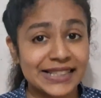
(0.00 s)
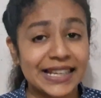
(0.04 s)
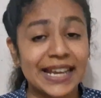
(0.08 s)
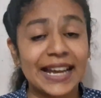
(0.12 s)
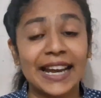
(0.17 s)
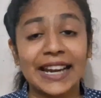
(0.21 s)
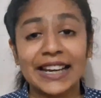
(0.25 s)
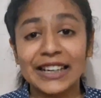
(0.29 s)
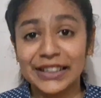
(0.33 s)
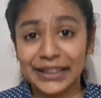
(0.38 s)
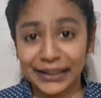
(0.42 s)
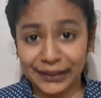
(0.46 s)

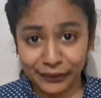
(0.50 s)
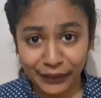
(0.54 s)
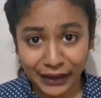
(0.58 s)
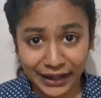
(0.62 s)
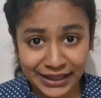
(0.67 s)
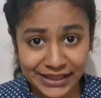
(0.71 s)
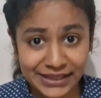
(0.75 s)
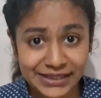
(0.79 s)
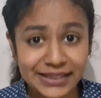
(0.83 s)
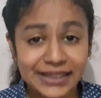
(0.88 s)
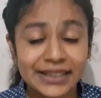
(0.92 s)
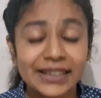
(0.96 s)
and
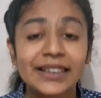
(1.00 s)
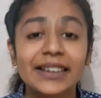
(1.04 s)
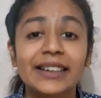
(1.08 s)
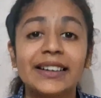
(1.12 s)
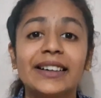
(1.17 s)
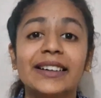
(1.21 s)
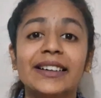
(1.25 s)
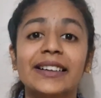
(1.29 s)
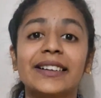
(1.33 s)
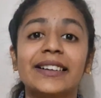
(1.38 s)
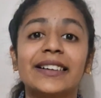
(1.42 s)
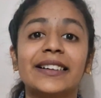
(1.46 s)
revise.
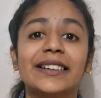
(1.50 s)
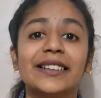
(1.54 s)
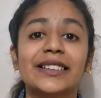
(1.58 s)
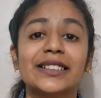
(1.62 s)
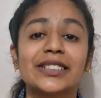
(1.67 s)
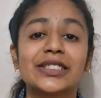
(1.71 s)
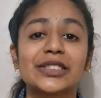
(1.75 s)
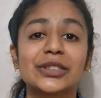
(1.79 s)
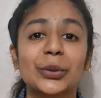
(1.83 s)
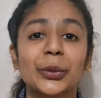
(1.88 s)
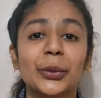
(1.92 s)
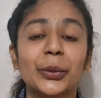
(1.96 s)

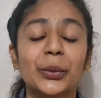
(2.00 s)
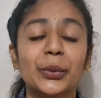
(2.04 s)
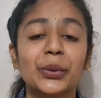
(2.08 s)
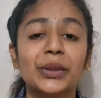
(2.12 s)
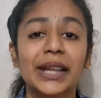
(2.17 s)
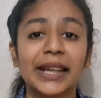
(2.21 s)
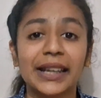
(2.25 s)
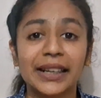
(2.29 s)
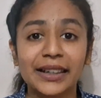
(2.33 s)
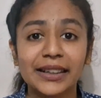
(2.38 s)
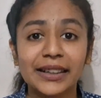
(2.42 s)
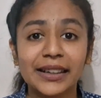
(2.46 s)
So
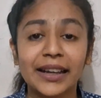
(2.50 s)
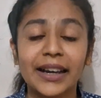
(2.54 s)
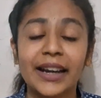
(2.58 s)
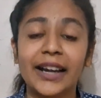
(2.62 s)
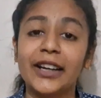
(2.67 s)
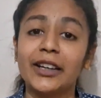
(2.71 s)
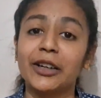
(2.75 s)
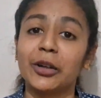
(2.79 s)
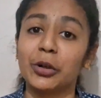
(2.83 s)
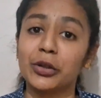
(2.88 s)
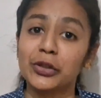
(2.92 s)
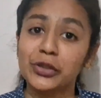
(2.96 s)
then,
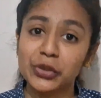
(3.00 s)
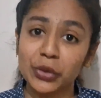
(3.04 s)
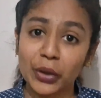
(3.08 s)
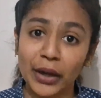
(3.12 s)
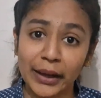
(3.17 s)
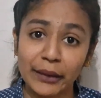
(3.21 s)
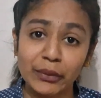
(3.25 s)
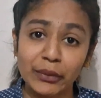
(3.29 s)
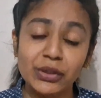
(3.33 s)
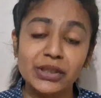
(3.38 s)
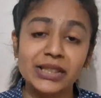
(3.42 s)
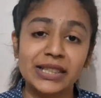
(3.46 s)
and also
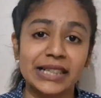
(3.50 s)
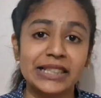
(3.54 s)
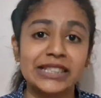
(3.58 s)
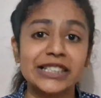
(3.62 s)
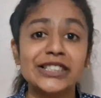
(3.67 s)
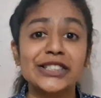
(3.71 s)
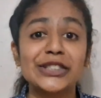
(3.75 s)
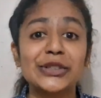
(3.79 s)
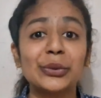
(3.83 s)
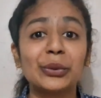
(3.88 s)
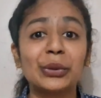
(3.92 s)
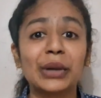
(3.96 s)
I would
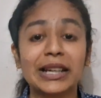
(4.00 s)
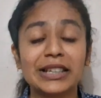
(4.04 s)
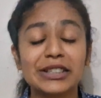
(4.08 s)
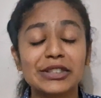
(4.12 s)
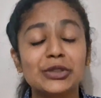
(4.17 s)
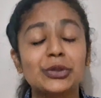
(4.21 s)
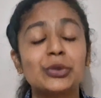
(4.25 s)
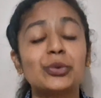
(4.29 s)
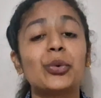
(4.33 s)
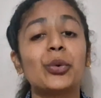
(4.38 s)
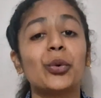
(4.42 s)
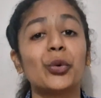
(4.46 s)
suggest you guys
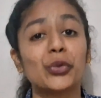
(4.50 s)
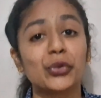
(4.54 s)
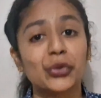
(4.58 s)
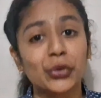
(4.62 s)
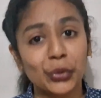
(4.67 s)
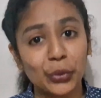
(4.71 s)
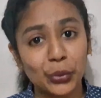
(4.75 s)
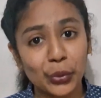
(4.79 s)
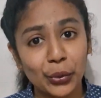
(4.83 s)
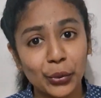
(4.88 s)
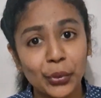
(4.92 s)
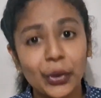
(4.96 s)
to go
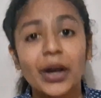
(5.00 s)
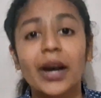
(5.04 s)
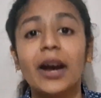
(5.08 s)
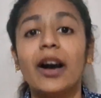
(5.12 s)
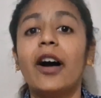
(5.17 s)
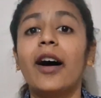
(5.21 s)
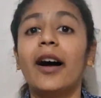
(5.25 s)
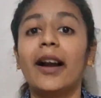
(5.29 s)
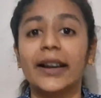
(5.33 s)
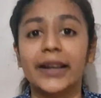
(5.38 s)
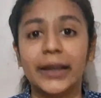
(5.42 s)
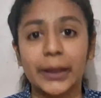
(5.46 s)
through
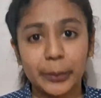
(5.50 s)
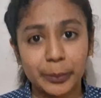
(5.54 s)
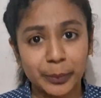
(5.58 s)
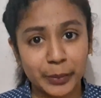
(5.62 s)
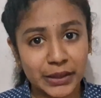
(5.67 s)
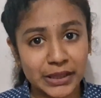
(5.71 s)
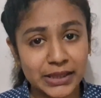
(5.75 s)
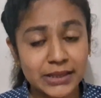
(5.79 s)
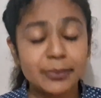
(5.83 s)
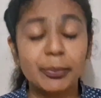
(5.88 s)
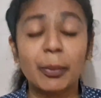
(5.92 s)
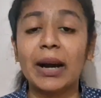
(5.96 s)

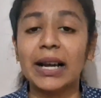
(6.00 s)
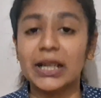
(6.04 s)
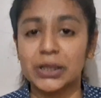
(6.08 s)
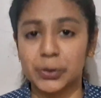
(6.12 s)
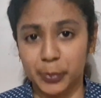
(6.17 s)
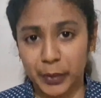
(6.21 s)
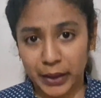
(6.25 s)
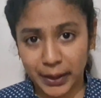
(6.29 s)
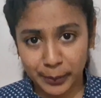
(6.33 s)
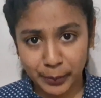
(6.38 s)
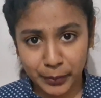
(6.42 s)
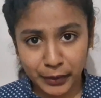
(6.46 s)
RTPs, past
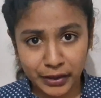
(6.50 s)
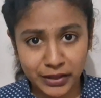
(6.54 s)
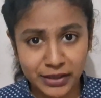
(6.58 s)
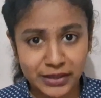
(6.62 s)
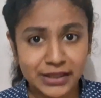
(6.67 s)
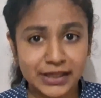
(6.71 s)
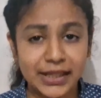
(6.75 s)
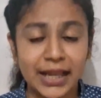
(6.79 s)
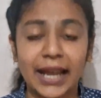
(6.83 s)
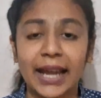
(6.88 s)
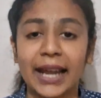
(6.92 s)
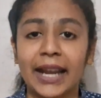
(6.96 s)

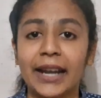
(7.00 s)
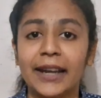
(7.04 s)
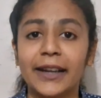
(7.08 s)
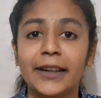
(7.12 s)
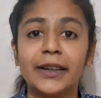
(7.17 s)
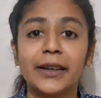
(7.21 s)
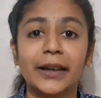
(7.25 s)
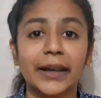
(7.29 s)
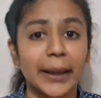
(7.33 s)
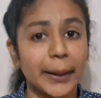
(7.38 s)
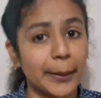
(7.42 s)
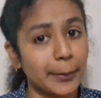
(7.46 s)
papers,
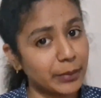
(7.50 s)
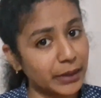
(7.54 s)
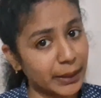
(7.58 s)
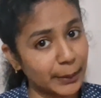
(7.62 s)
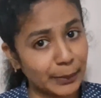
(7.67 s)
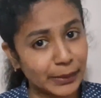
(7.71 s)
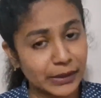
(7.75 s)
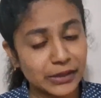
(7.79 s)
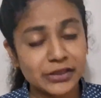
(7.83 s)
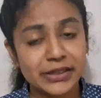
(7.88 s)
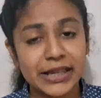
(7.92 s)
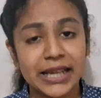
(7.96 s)
and
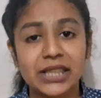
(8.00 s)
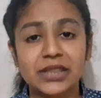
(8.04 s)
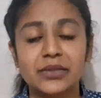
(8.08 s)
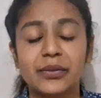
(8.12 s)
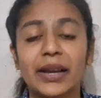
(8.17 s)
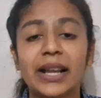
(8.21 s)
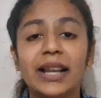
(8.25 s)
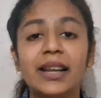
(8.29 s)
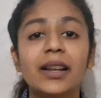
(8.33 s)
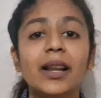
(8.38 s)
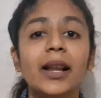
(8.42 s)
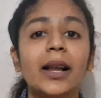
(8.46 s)
MTPs as
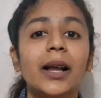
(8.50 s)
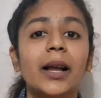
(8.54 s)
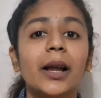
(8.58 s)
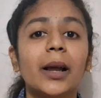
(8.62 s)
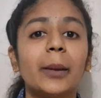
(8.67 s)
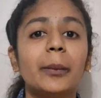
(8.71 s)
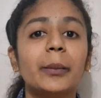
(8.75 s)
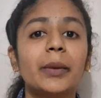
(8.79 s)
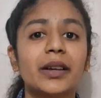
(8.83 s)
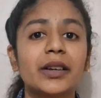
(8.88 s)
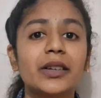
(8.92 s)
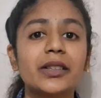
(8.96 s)
well,
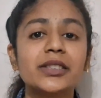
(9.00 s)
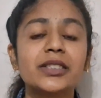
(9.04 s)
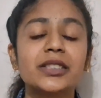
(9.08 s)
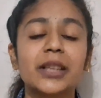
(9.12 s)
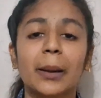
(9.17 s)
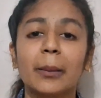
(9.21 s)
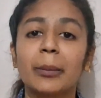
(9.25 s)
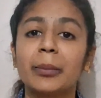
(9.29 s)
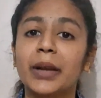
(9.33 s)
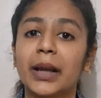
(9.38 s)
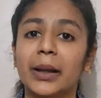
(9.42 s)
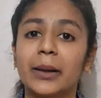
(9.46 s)
because
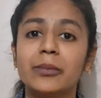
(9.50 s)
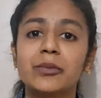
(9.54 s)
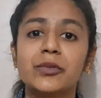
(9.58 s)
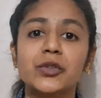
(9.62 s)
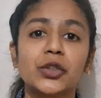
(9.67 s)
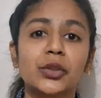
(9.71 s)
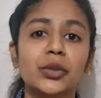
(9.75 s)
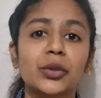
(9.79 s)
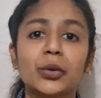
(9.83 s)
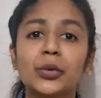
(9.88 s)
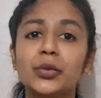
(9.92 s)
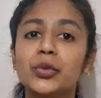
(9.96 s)
sometimes
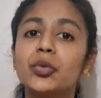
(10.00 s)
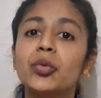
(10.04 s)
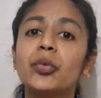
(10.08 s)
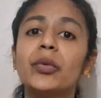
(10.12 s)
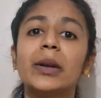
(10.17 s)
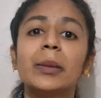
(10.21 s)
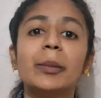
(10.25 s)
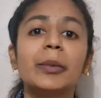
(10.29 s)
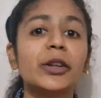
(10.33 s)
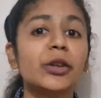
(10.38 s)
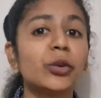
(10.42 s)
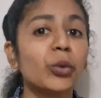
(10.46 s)
you
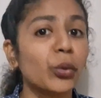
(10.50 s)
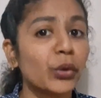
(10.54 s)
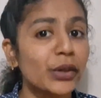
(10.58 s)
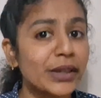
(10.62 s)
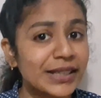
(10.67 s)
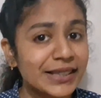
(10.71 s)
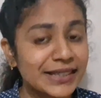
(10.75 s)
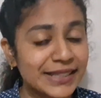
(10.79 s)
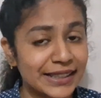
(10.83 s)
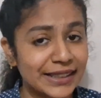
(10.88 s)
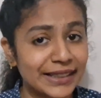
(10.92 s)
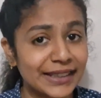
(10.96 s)
will be
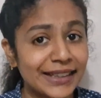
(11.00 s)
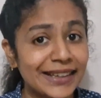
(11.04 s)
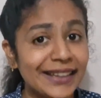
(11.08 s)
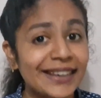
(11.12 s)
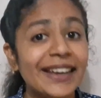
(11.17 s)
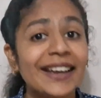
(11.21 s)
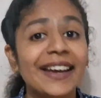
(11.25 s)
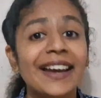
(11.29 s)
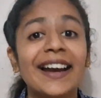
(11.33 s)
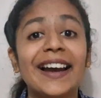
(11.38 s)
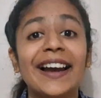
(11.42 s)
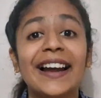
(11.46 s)
knowing theory,
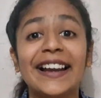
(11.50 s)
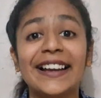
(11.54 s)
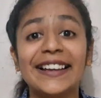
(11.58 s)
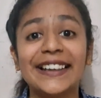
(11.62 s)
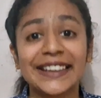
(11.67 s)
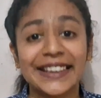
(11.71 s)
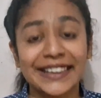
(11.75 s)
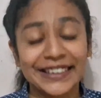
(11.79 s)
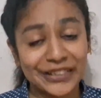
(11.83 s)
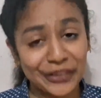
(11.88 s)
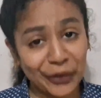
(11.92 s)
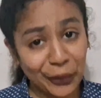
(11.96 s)
and
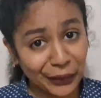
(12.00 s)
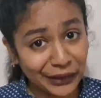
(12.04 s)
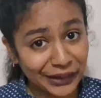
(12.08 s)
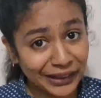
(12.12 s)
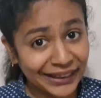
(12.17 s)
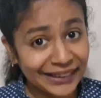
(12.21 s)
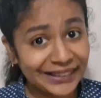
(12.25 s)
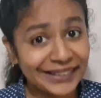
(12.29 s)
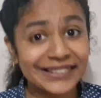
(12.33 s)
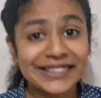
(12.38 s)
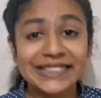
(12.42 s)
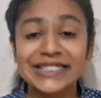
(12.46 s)
in
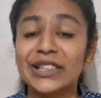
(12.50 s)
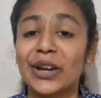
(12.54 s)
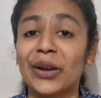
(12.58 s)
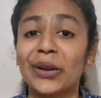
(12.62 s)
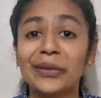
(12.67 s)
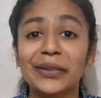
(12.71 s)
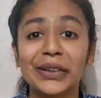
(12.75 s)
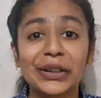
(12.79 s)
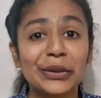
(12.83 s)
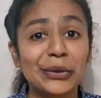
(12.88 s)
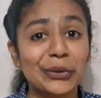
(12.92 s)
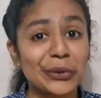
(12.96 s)
audit
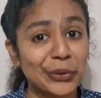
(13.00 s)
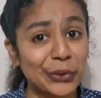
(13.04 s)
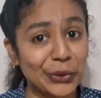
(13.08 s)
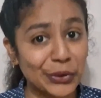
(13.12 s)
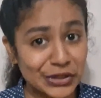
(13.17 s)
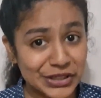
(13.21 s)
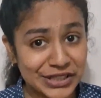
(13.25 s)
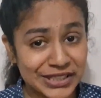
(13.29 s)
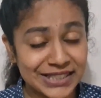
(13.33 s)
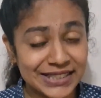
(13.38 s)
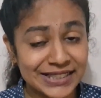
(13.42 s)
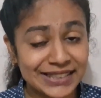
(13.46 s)
solving
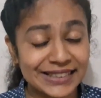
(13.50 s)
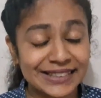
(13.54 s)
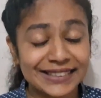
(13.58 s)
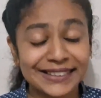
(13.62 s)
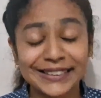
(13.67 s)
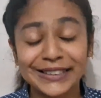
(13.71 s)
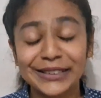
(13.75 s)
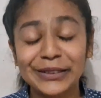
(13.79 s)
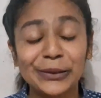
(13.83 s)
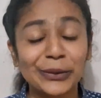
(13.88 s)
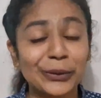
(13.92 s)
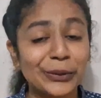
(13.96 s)

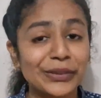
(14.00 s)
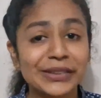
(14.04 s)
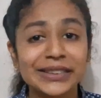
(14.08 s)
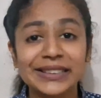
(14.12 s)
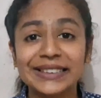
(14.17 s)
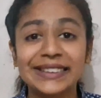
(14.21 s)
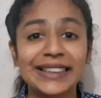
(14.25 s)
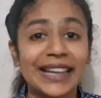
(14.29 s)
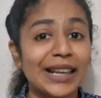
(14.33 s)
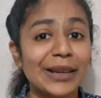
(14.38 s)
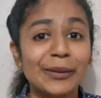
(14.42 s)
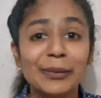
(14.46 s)
question,
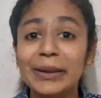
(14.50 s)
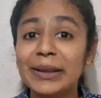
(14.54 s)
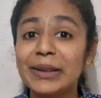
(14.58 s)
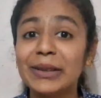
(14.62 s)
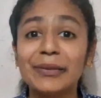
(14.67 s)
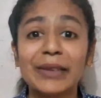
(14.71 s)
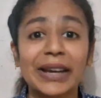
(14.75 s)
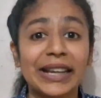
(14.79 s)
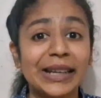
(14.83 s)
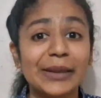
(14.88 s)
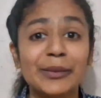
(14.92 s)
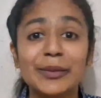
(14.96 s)
there'll be
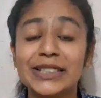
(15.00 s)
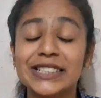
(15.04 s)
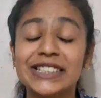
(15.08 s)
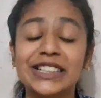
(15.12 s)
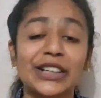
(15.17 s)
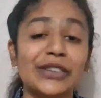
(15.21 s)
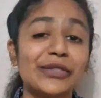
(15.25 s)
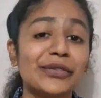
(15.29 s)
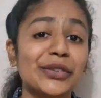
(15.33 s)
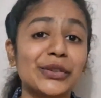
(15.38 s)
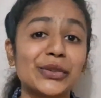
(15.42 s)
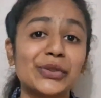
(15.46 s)
very much
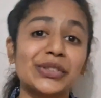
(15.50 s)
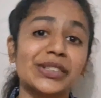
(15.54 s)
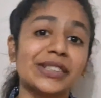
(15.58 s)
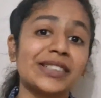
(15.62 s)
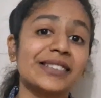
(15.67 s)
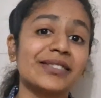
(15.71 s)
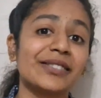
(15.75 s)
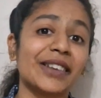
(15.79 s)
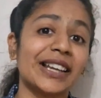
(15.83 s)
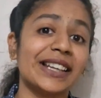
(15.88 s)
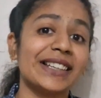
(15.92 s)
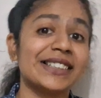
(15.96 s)

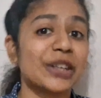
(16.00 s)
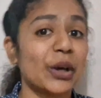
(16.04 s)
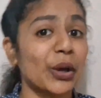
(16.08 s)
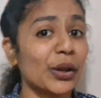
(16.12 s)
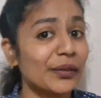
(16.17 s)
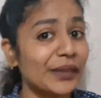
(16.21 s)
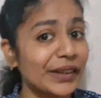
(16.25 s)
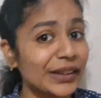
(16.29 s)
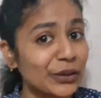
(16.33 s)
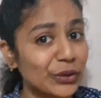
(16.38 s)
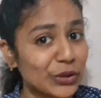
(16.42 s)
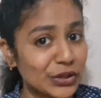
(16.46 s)
confusion while
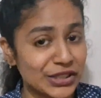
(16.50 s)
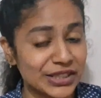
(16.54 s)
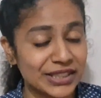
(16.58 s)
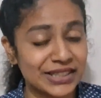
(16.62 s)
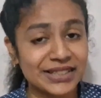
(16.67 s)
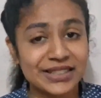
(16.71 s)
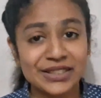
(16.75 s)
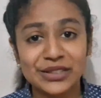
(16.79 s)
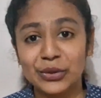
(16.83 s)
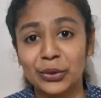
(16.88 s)
solving questions.